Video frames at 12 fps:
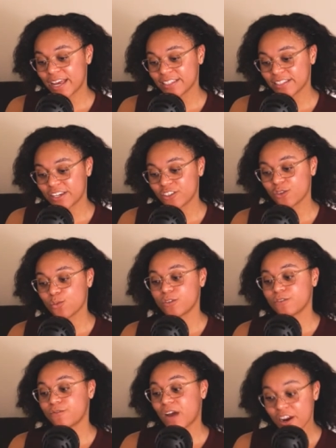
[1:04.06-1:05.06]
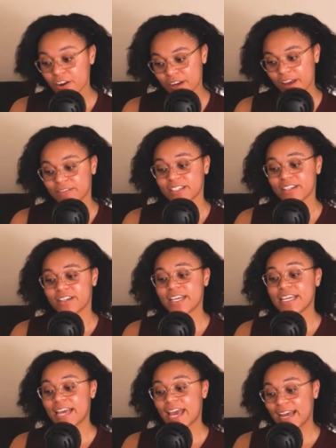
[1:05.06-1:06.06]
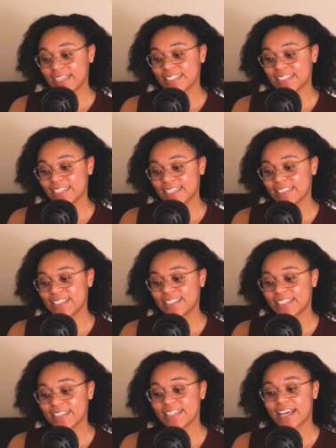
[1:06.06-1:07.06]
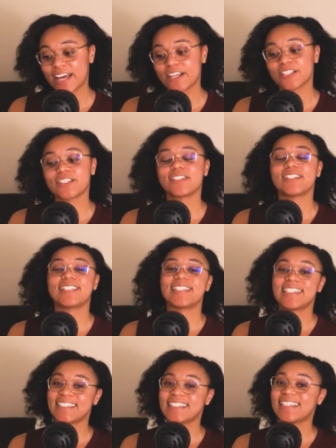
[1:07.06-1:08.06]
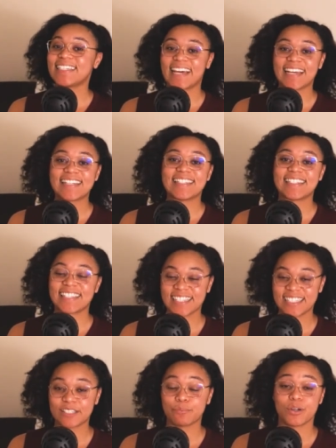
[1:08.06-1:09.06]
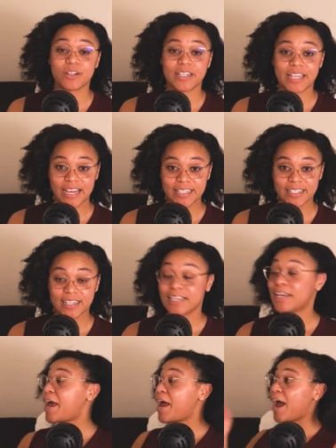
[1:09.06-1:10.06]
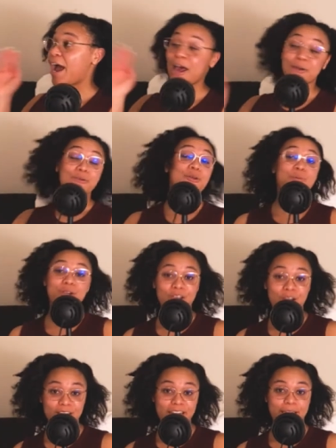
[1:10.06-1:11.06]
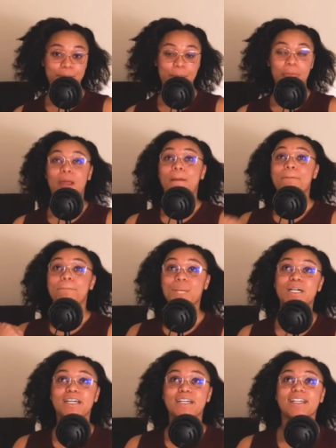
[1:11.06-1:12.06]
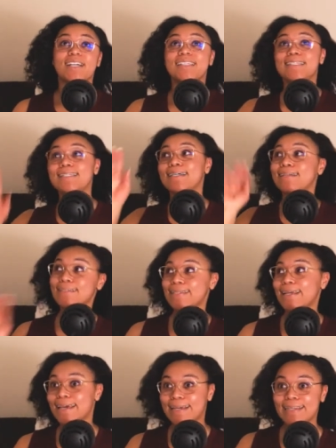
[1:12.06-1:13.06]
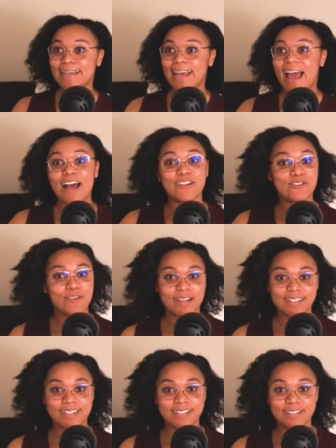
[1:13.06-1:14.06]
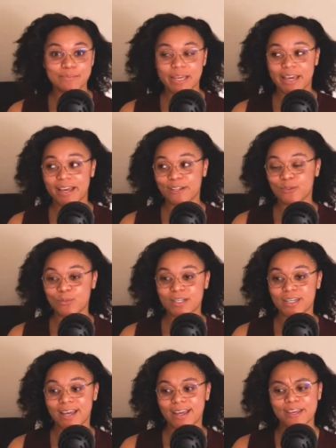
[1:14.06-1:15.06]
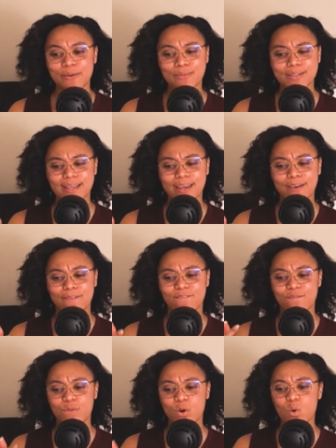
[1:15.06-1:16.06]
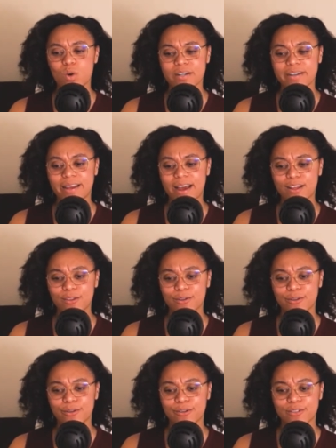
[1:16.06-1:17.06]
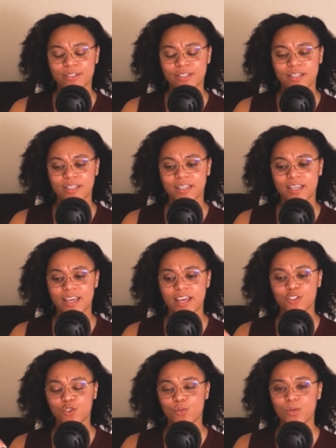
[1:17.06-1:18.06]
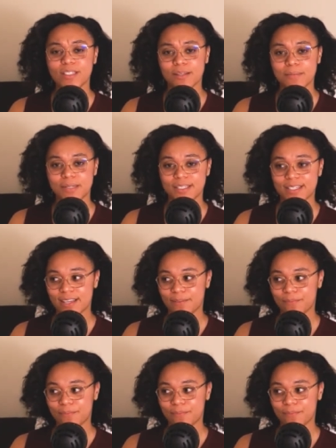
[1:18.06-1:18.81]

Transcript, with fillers: station was fired after he accidentally set the gas to 69 cents per gallon. I don't know where y'all at, but the other day I tried to get some gas and whatnot. It was like $4.20 something.